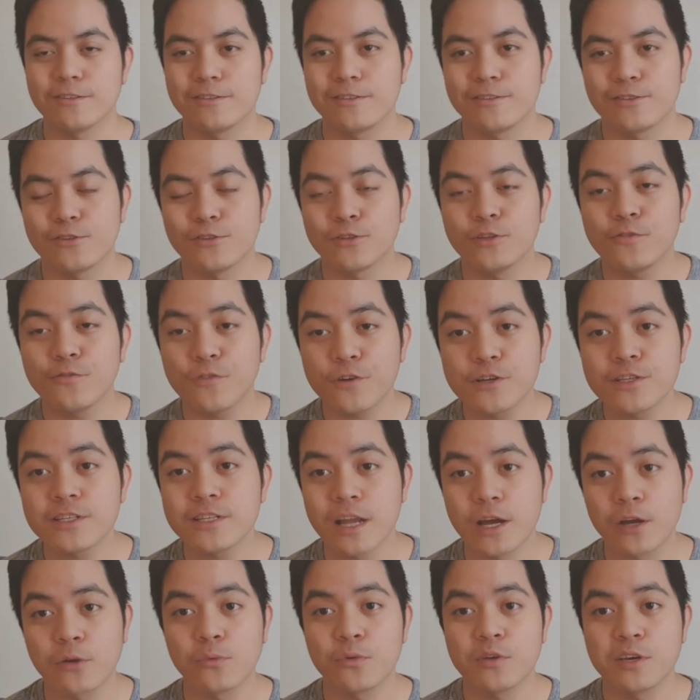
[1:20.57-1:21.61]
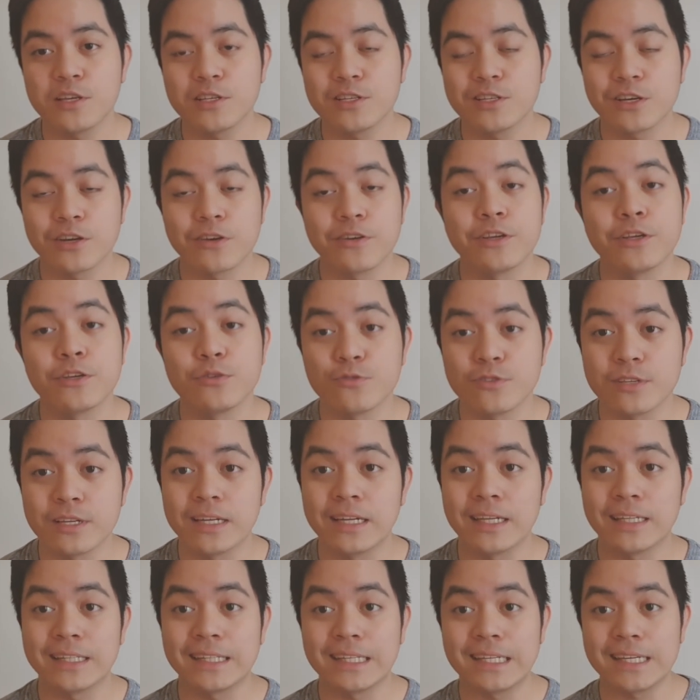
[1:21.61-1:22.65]
So the first language here in New
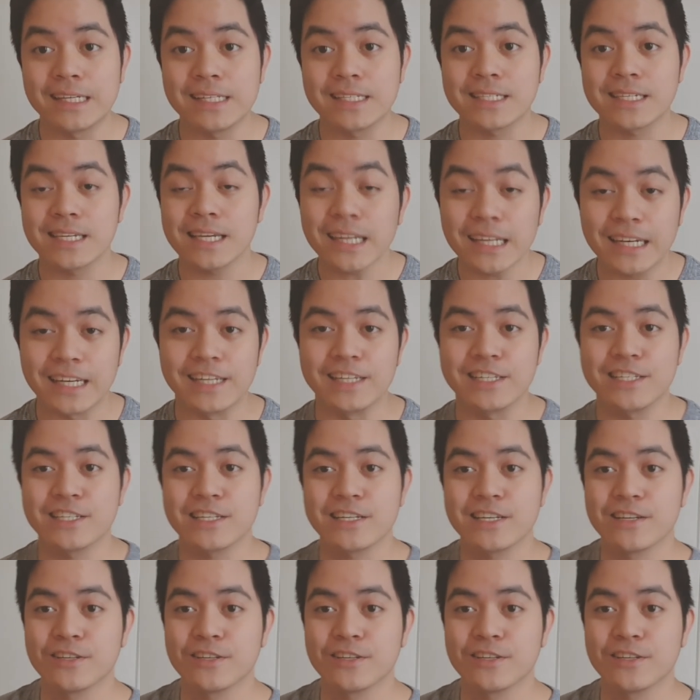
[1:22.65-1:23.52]
Zealand is English.